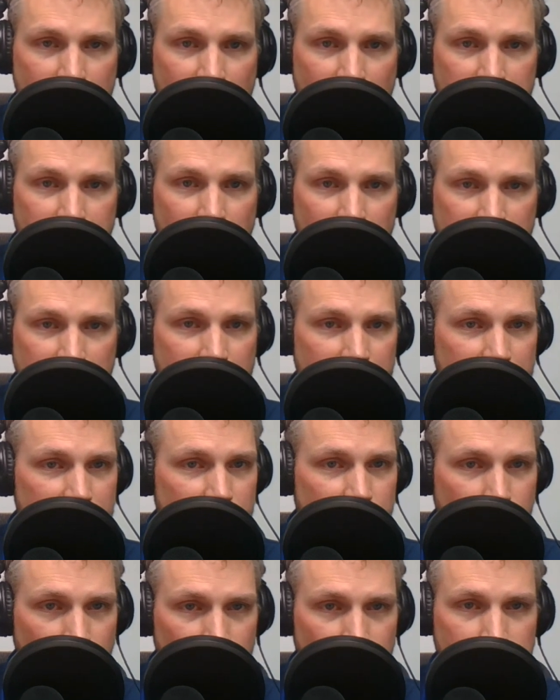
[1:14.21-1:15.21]
thought God had
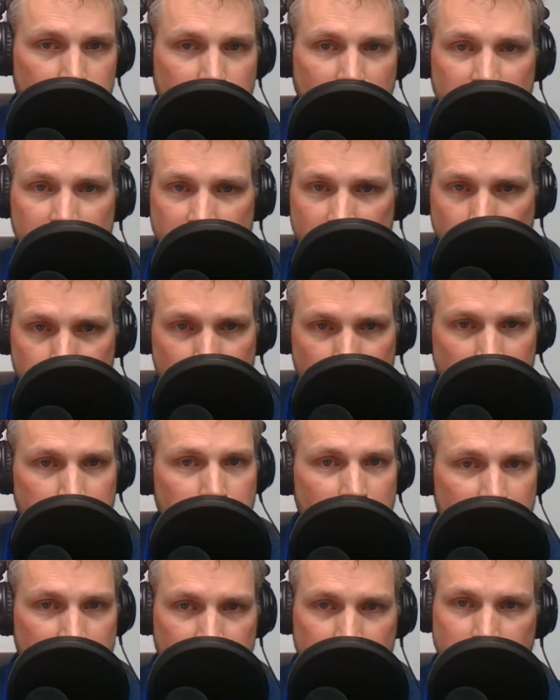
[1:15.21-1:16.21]
called me to something
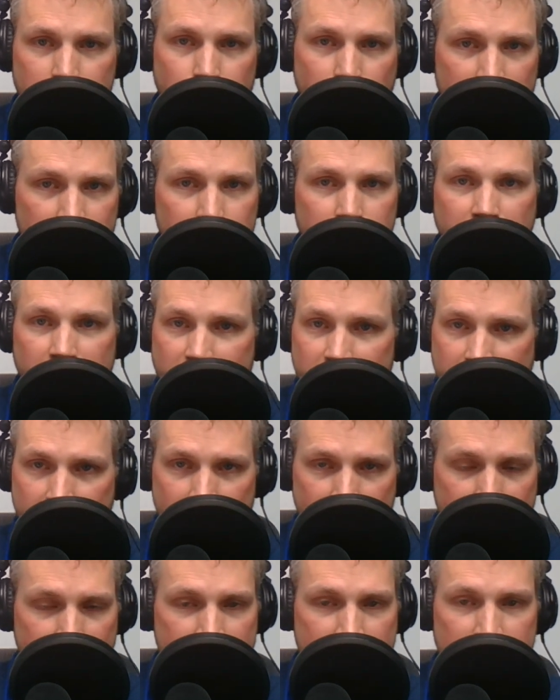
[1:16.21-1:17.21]
bigger and greater, and he
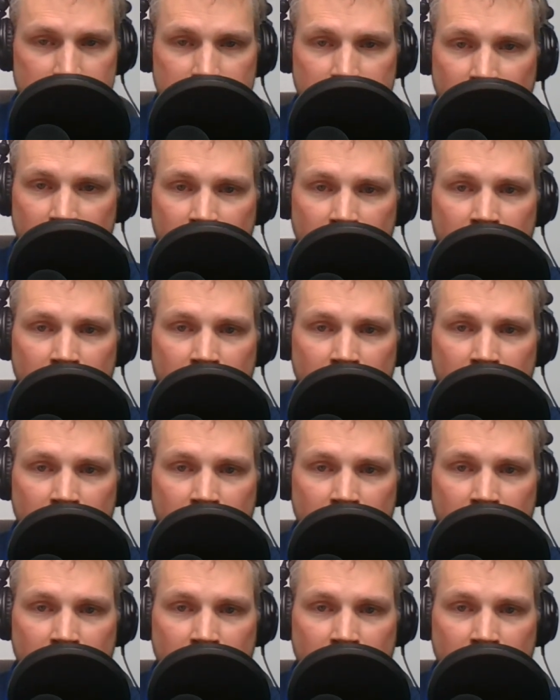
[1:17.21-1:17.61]
has,